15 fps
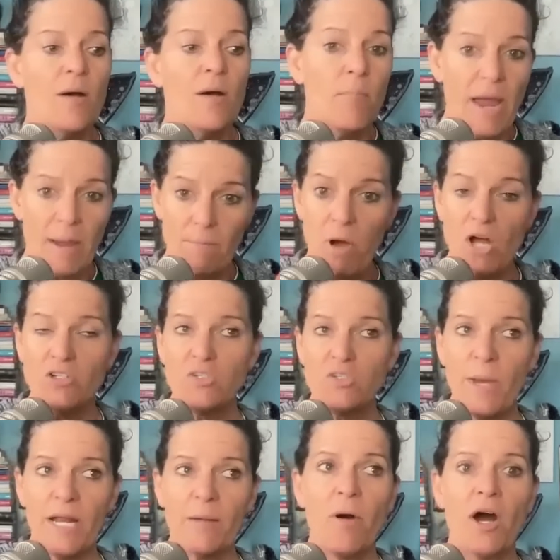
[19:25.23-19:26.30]
My
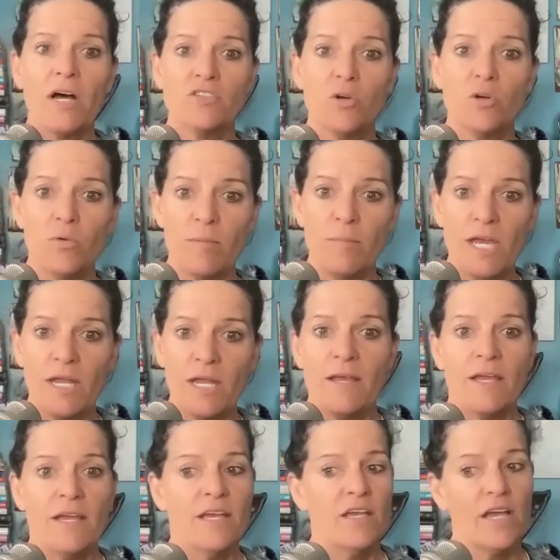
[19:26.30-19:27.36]
postmenopausal women,
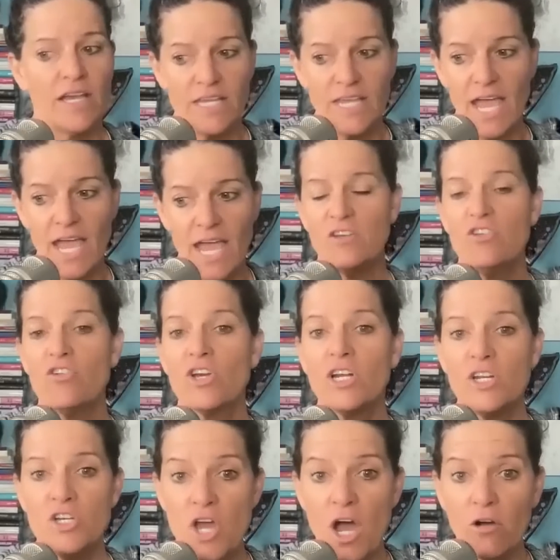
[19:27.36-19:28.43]
again, you're going
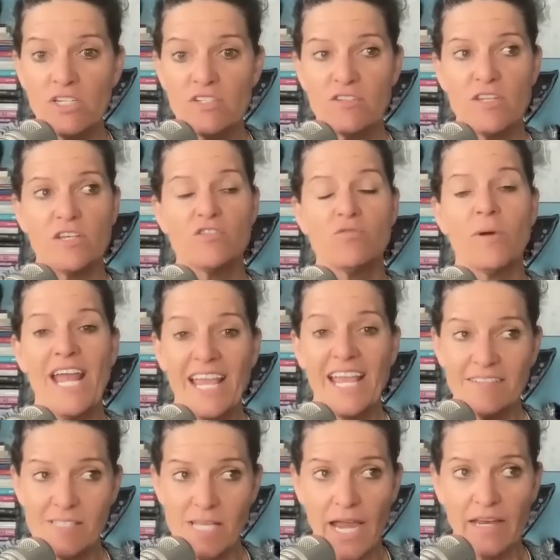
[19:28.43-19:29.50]
to notice this when
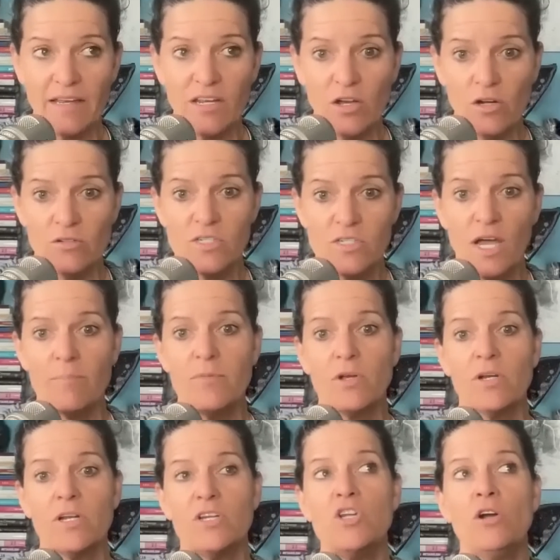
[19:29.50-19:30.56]
anxiety goes up. You're
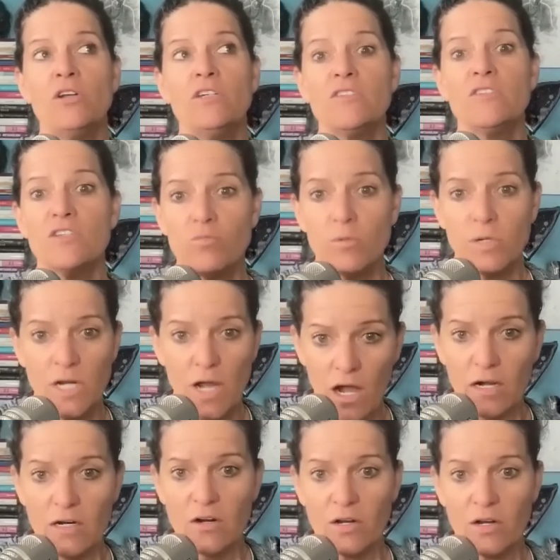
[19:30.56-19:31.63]
going to notice this when
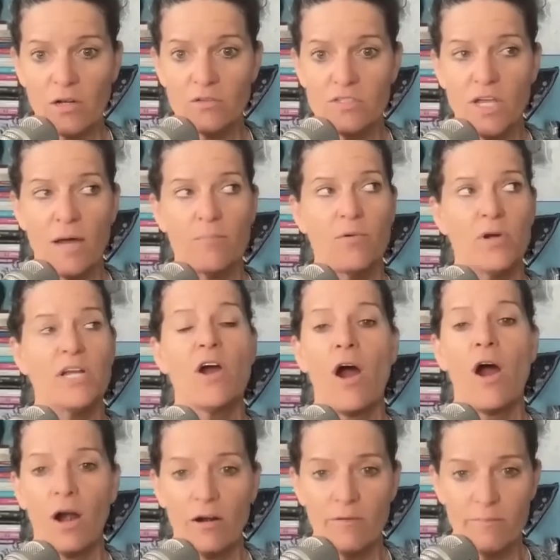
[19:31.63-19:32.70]
hunger goes up, when
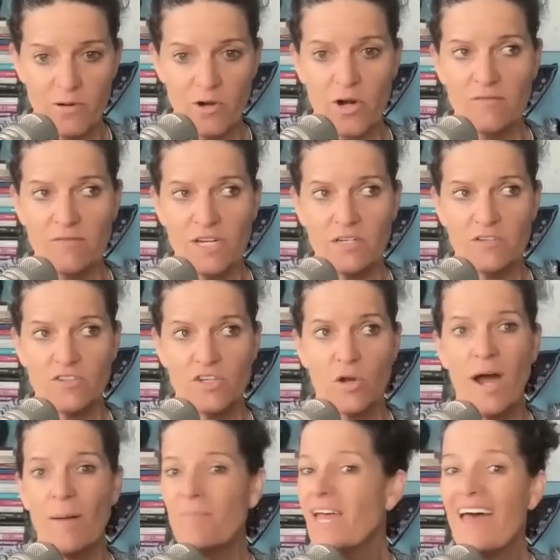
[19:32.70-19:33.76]
carb cravings go
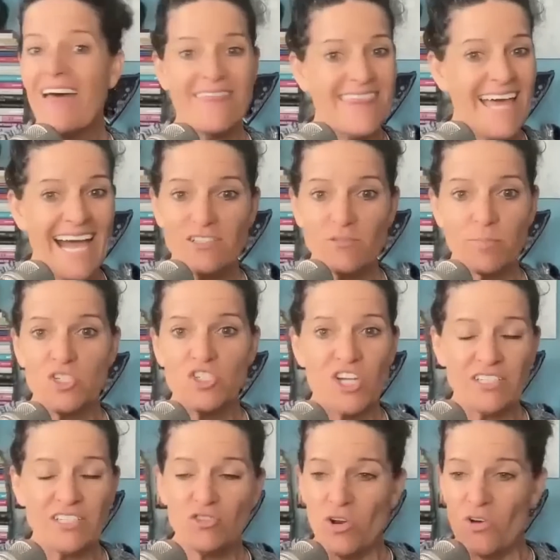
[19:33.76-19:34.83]
up. That's
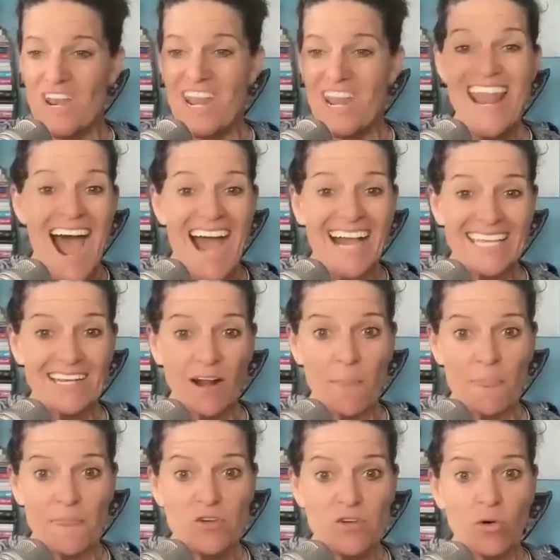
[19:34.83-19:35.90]
progesterone knocking
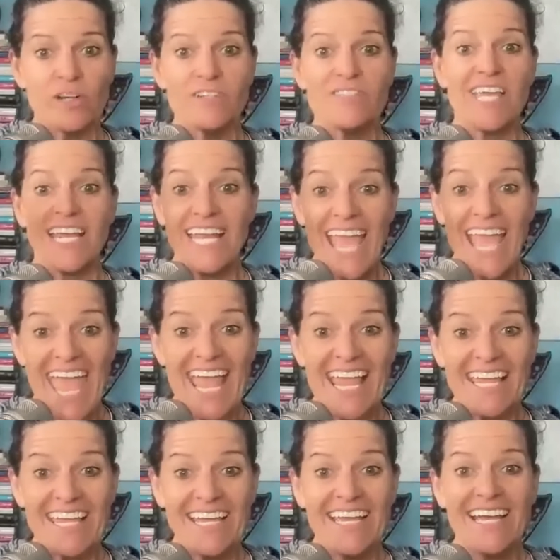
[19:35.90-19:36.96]
on the door saying,
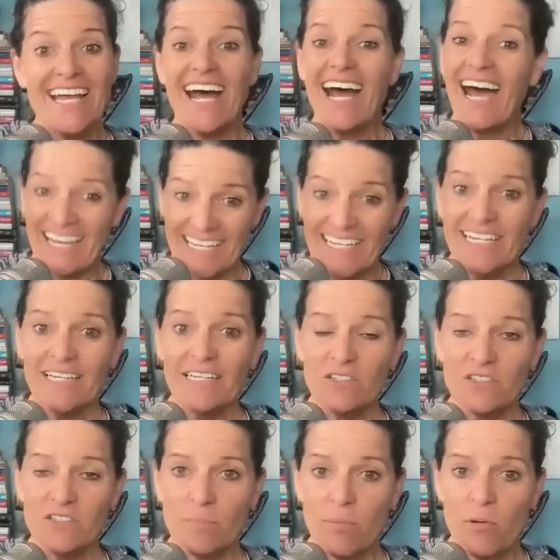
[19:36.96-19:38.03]
Hey, I need a
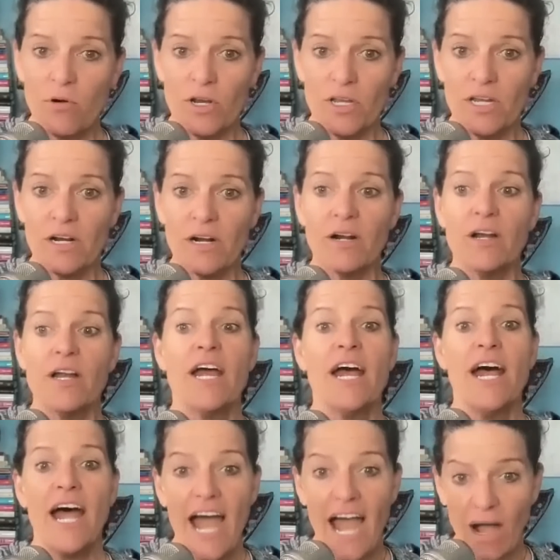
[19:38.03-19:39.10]
little support here.
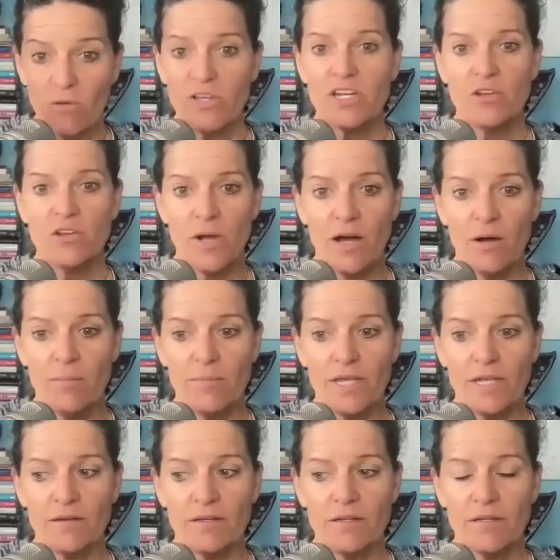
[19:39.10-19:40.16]
How can you help
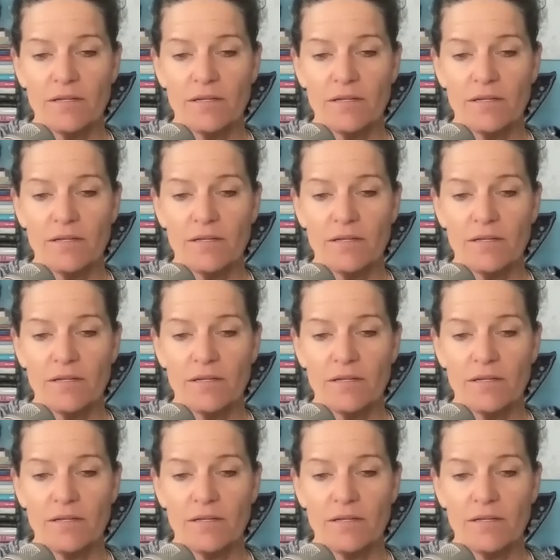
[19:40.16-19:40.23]
me?